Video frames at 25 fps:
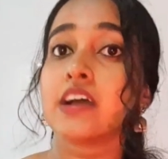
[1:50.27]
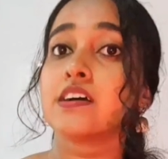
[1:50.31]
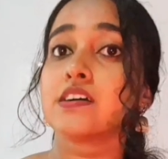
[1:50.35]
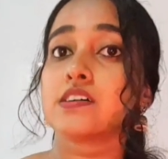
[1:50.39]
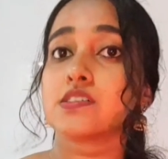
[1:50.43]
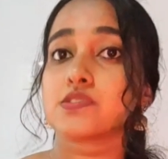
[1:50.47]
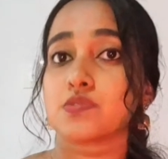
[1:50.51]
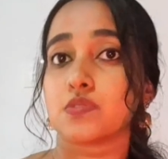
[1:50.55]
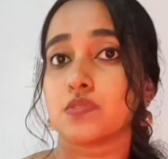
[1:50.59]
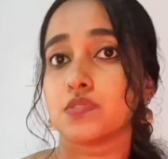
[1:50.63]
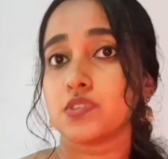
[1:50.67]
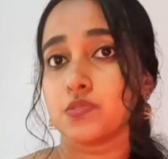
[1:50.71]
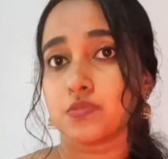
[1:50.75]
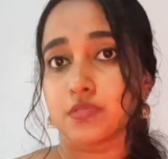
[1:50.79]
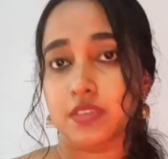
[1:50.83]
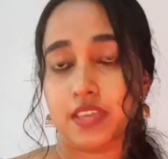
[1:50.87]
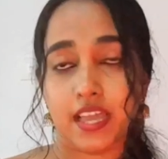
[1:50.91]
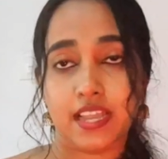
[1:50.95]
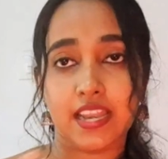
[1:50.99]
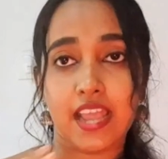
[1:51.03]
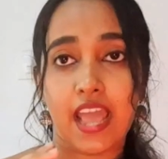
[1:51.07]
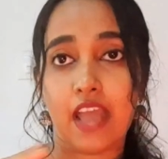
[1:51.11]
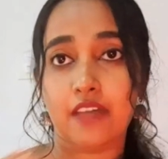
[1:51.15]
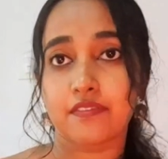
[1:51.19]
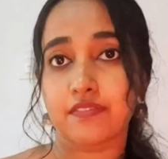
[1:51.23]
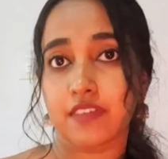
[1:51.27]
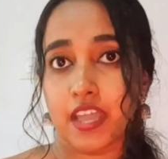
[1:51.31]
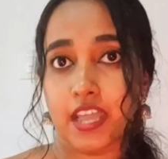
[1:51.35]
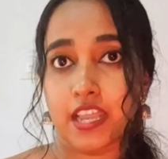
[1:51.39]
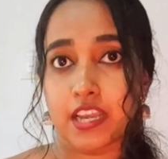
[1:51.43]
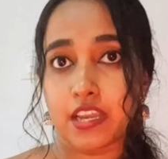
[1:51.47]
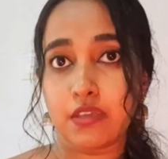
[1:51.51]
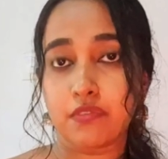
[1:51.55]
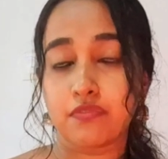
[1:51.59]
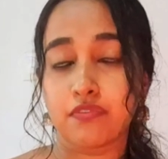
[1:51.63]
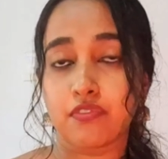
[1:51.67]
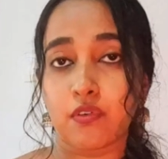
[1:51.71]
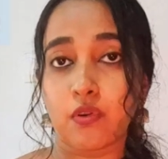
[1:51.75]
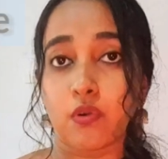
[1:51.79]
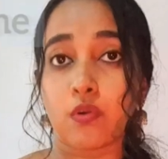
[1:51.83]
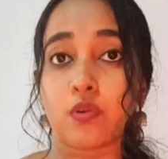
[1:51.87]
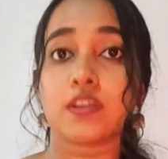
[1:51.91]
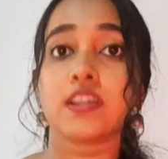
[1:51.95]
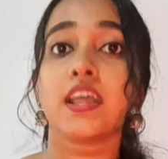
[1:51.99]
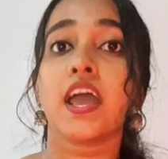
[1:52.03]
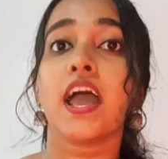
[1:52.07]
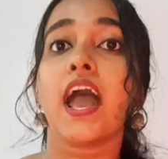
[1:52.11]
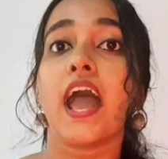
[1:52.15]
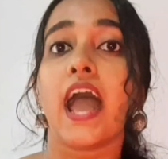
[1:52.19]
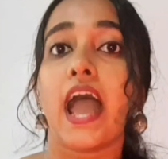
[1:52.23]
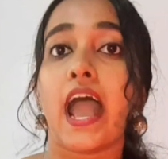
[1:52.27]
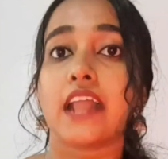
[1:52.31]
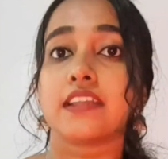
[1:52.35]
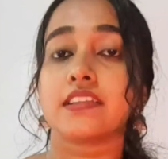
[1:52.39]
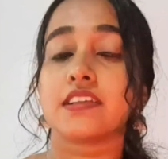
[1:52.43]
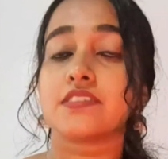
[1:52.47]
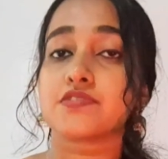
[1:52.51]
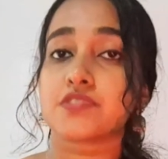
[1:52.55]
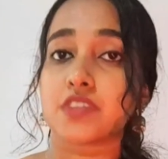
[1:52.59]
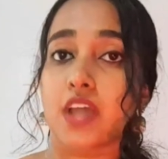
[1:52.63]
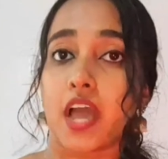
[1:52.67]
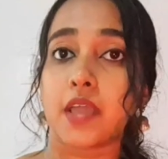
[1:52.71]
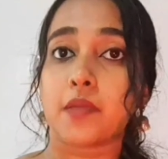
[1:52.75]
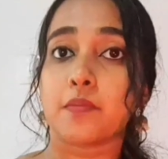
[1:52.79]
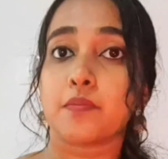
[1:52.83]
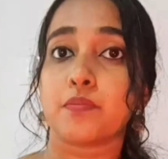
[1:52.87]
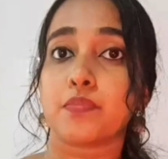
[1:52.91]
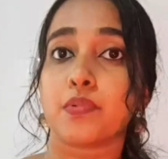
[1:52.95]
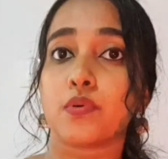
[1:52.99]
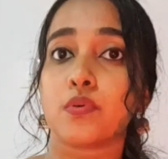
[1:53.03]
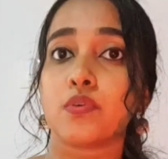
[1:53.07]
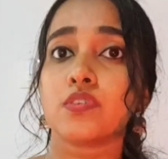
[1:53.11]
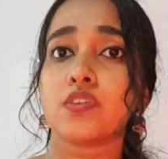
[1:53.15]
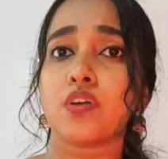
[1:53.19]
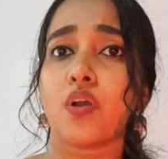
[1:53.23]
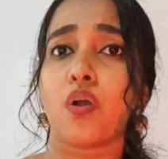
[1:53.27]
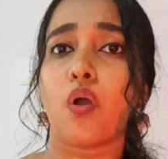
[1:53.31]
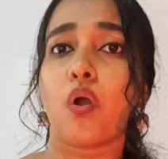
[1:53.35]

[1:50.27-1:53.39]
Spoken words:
So you can have any phone and a tripod